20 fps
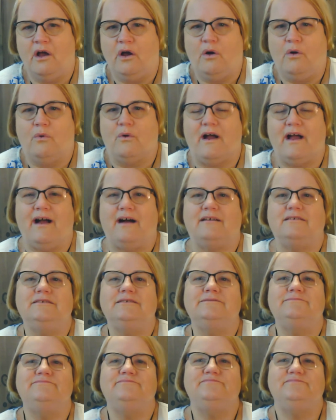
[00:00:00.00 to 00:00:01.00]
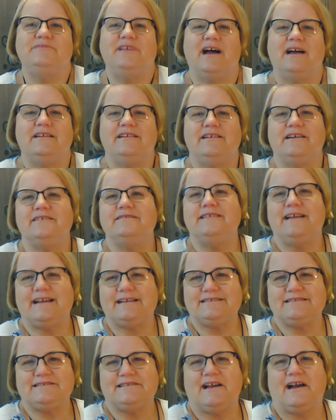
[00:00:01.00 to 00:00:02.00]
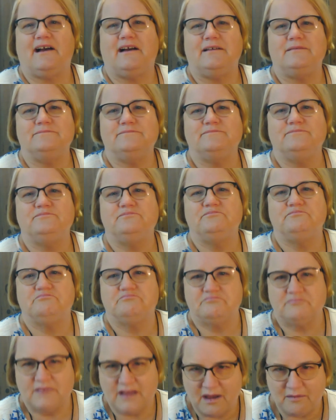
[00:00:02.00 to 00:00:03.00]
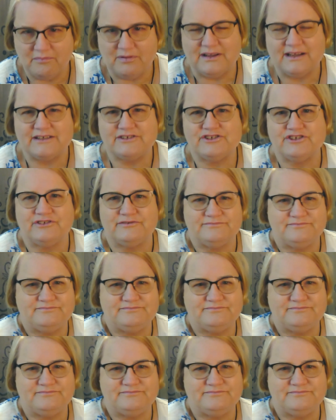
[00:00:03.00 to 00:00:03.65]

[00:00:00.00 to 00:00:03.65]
Well, until next time, God bless you.